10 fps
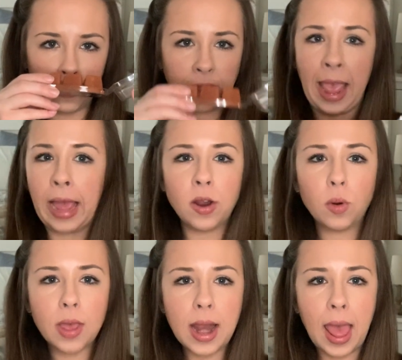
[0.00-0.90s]
Yeah, I
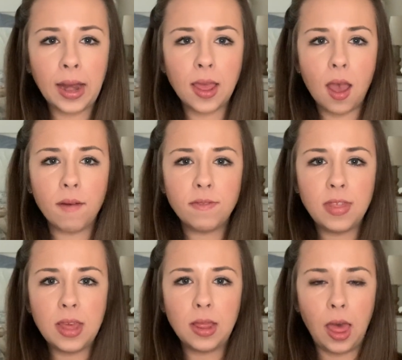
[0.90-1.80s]
don't get any of
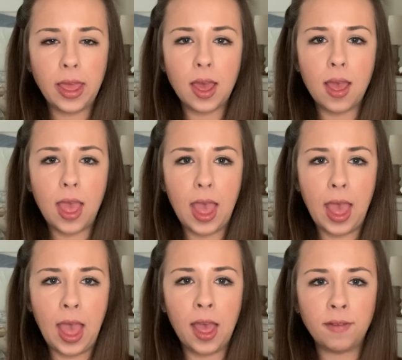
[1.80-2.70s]
the like
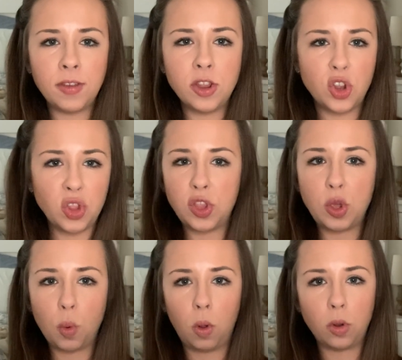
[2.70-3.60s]
heavy Tootsie
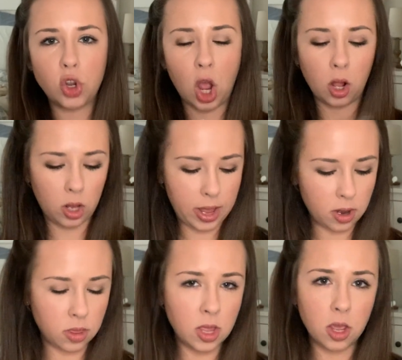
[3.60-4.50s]
Roll chocolate
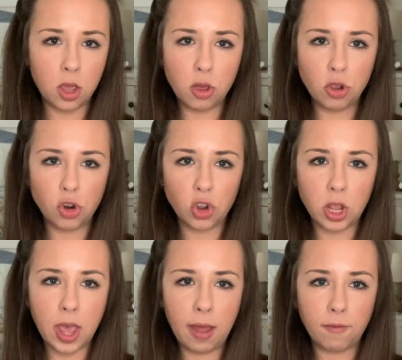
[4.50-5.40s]
that you
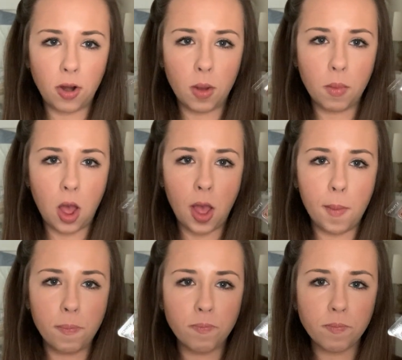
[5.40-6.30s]
usually get from
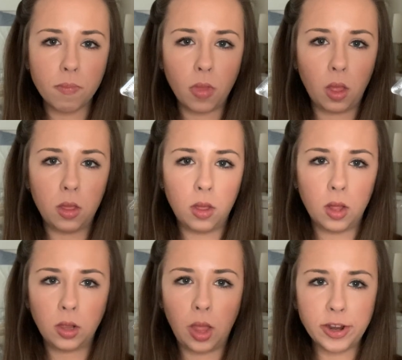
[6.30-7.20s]

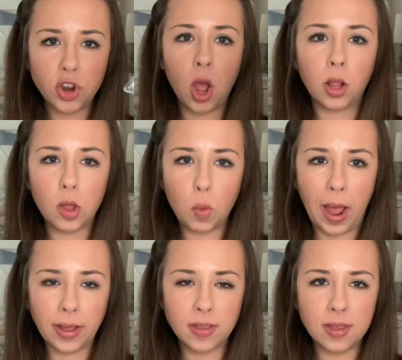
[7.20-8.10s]
like chocolate
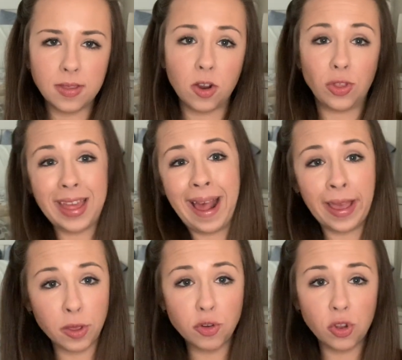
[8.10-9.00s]
waxes, or that I
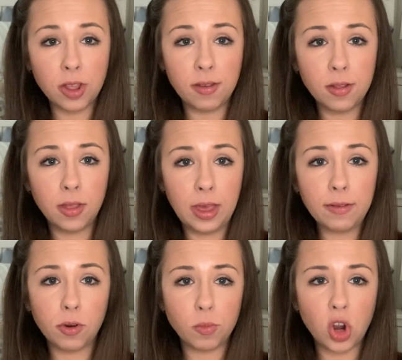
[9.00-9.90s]
usually
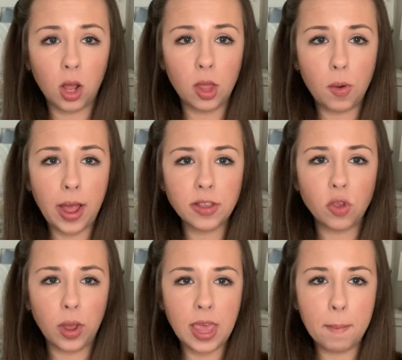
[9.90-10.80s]
get from chocolate wax. So
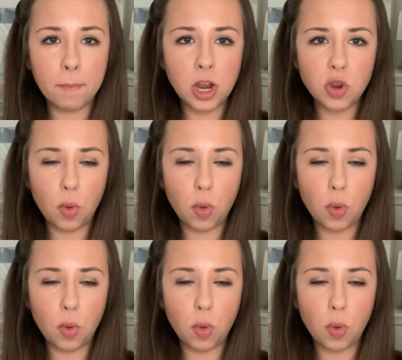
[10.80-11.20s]
I get much